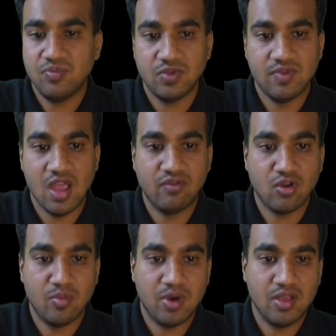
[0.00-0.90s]
we have
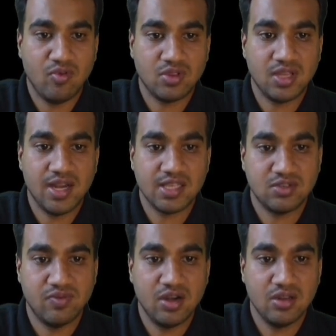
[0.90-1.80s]
to apply for the
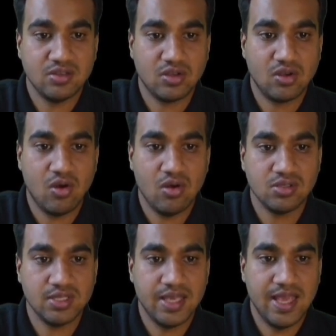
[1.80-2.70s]
next one,
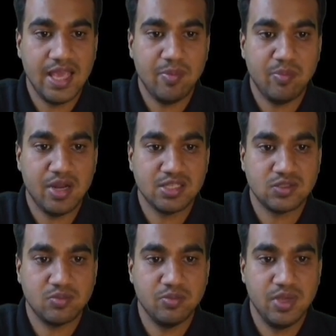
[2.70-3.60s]
cos a
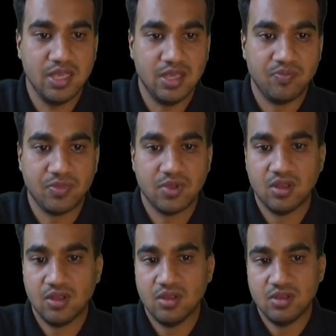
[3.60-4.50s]
plus b.
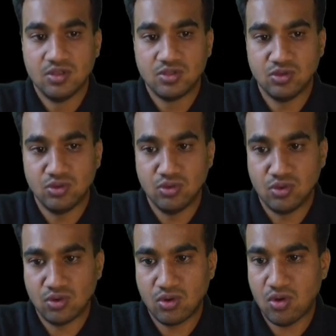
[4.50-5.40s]

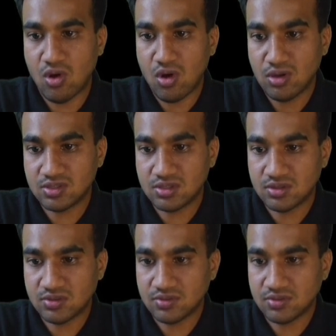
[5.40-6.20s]
So cos